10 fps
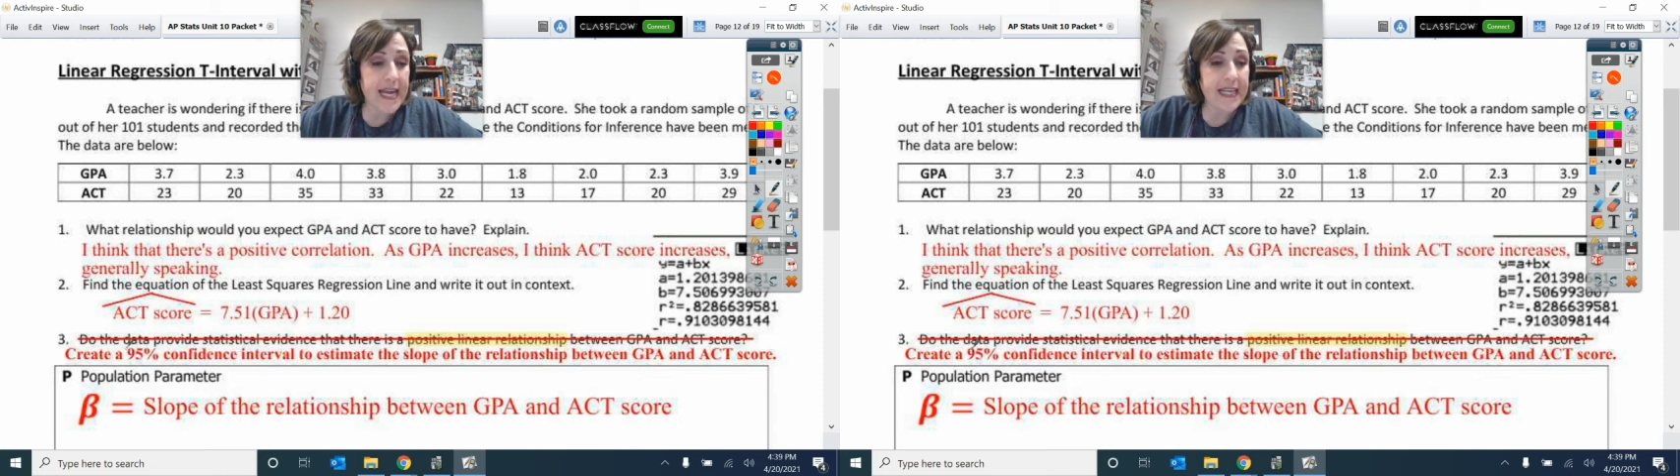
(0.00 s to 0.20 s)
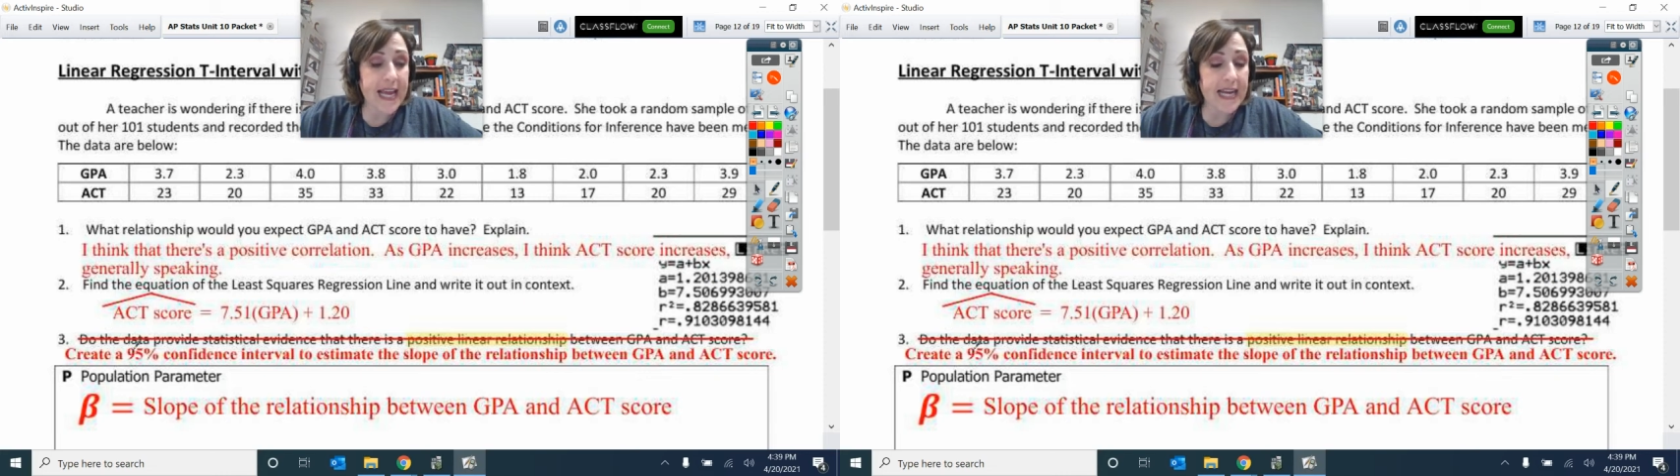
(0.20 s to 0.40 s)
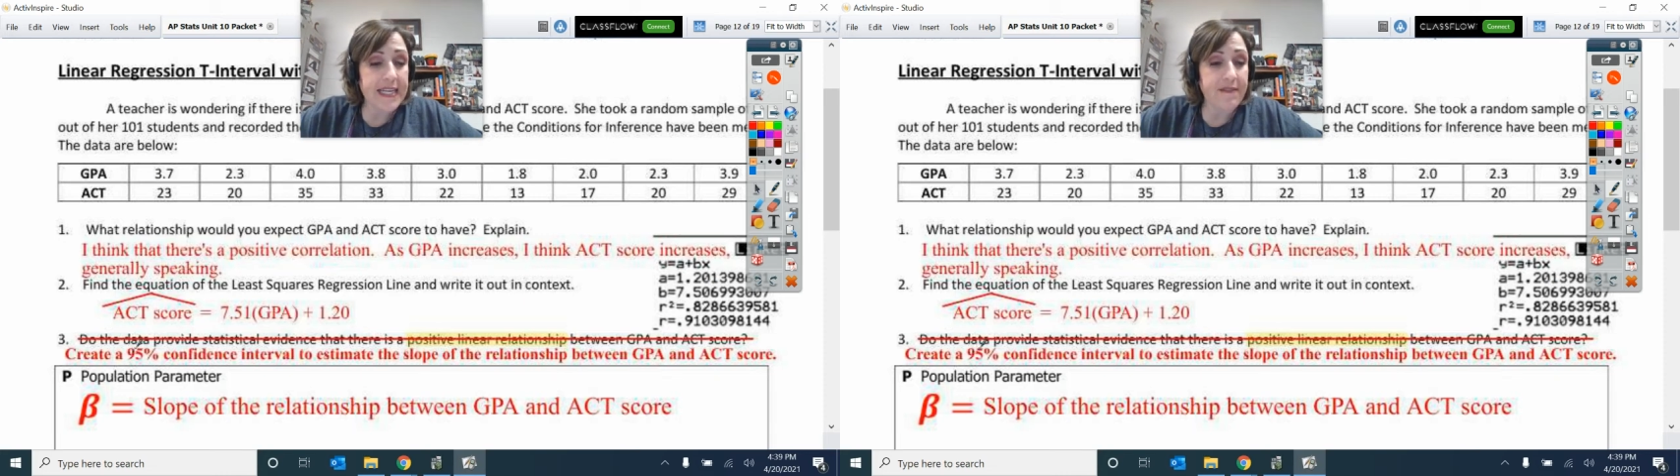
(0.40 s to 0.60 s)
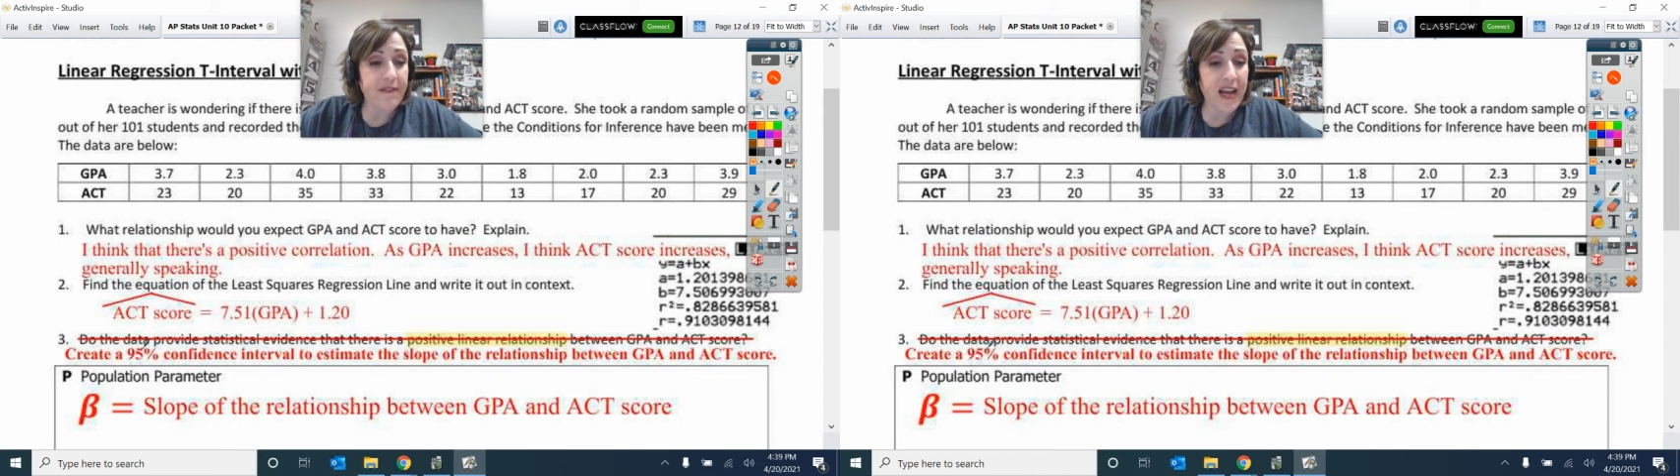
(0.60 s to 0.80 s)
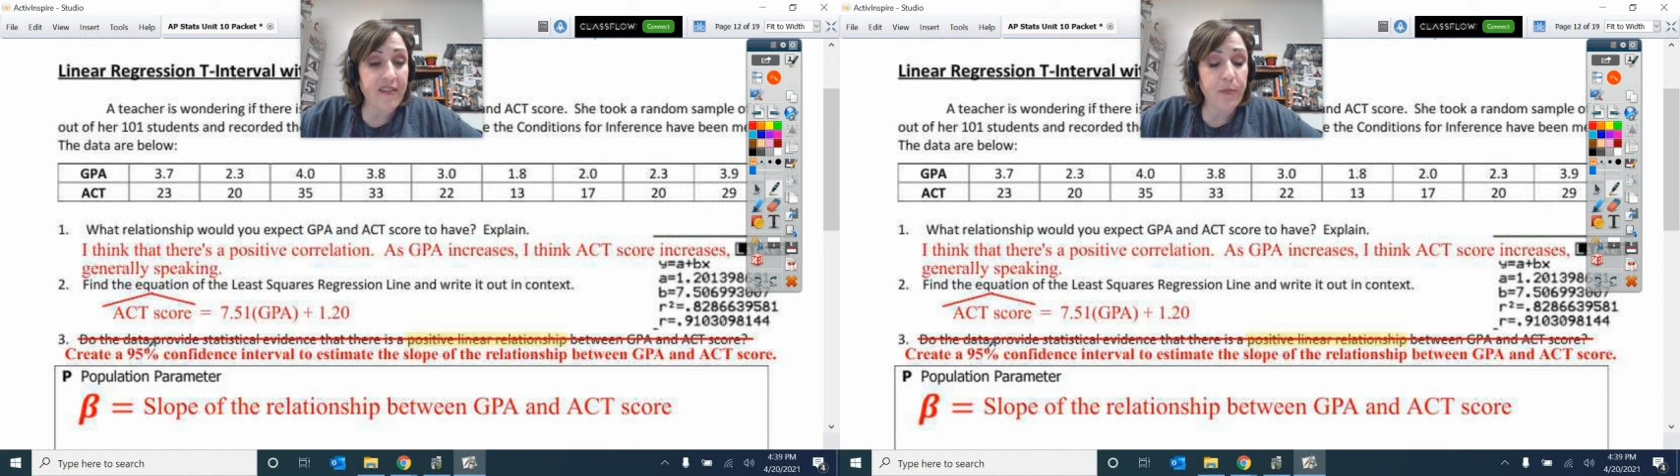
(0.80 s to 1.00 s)
a
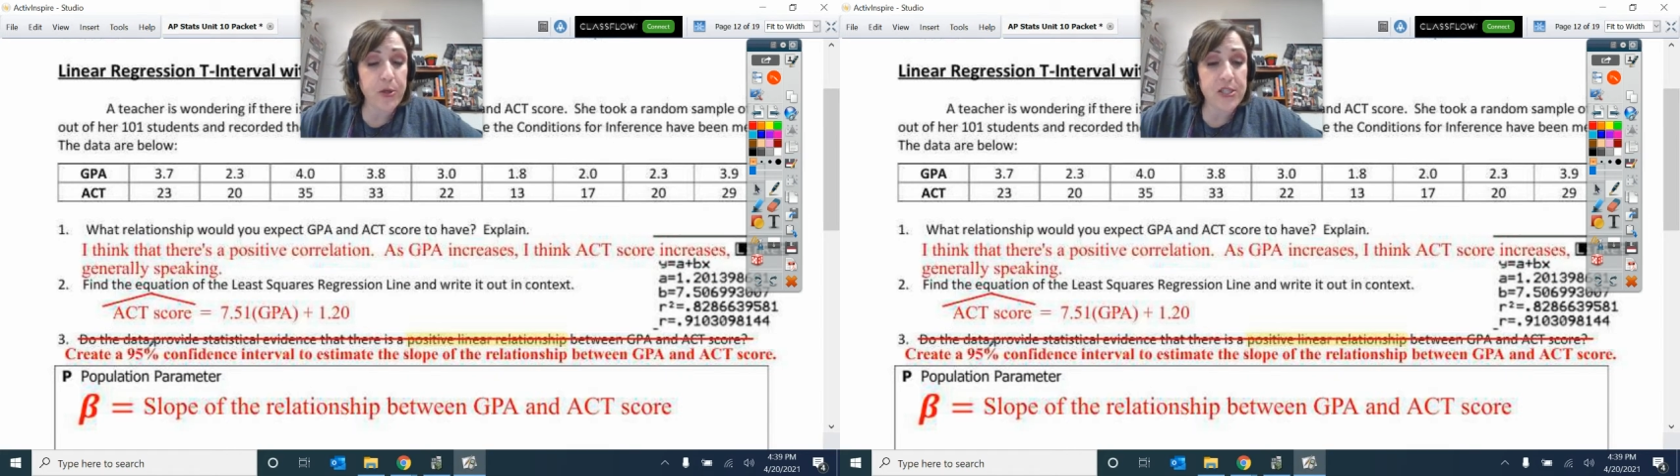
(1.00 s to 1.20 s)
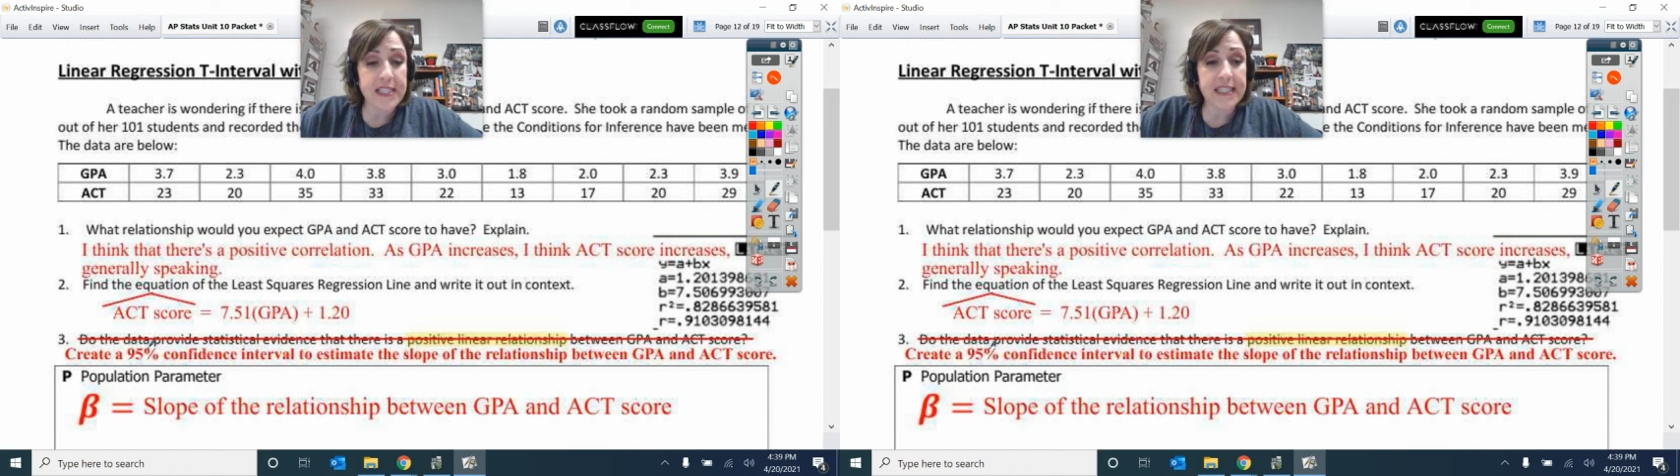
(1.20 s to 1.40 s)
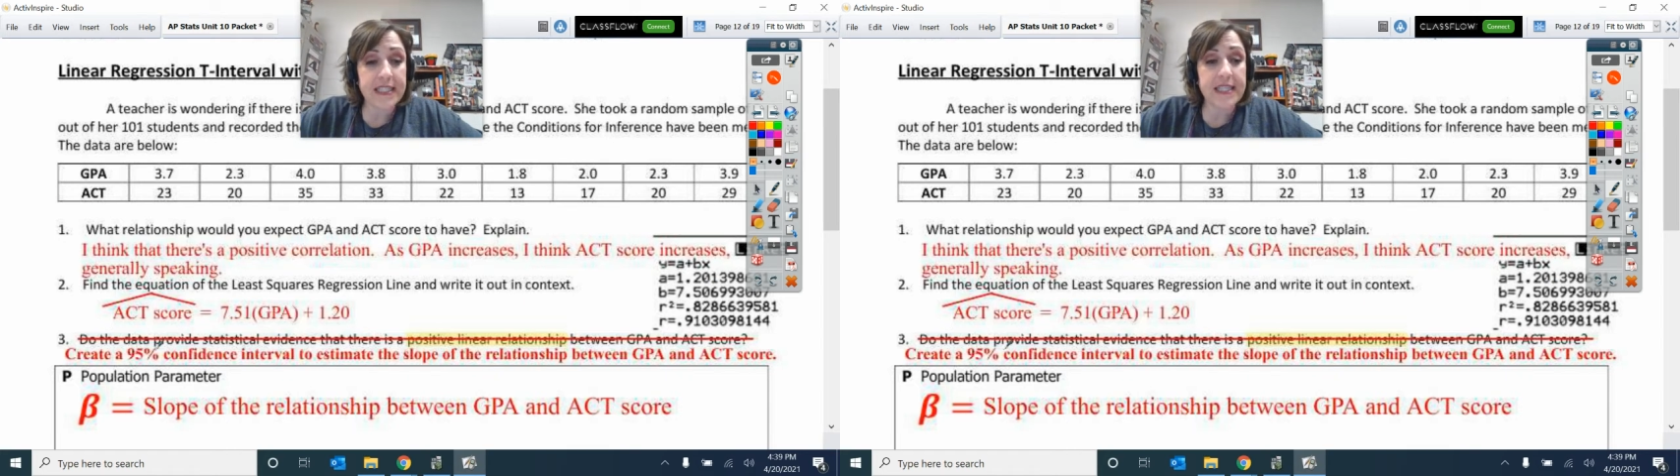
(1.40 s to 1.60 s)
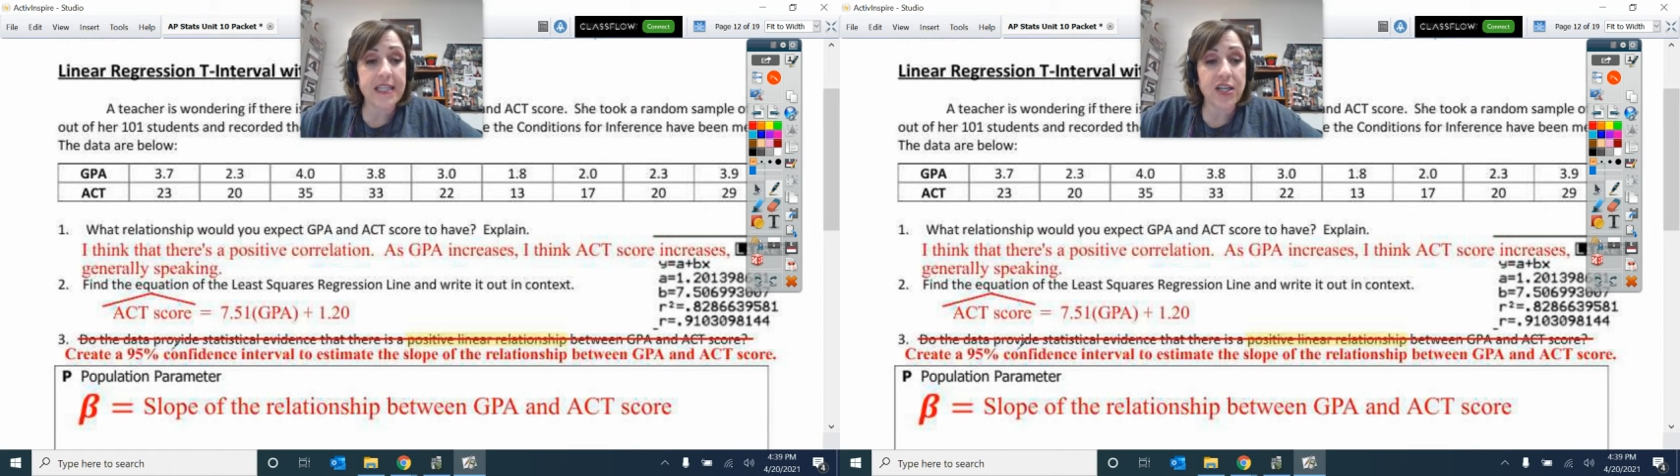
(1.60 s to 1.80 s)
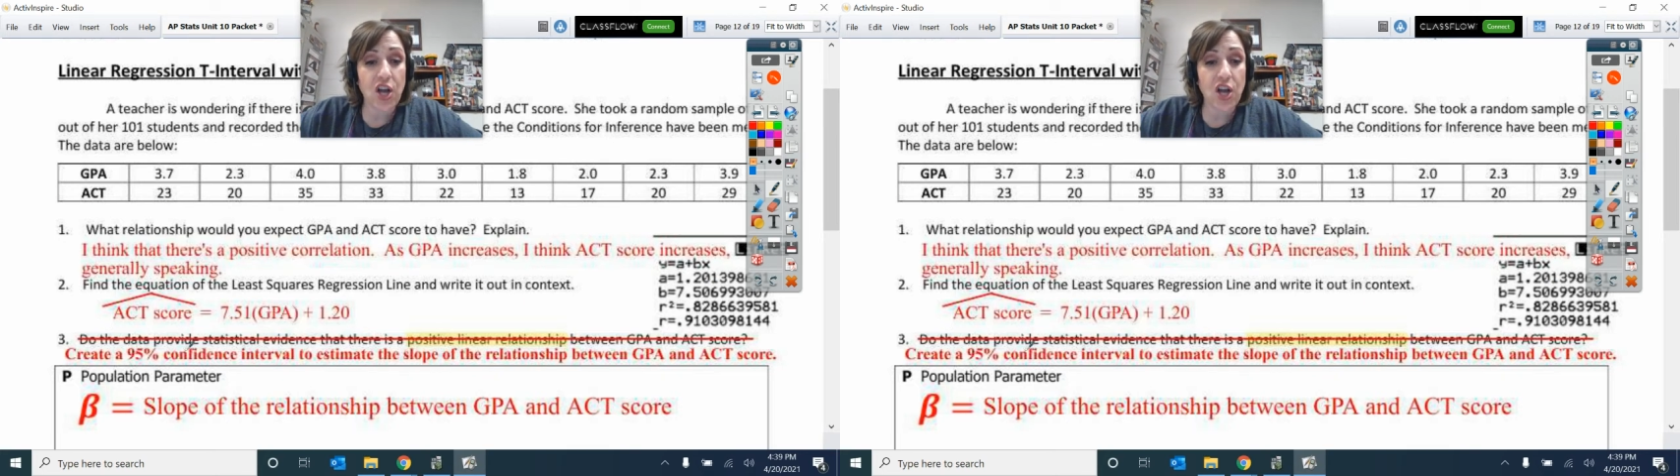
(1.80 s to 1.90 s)
95%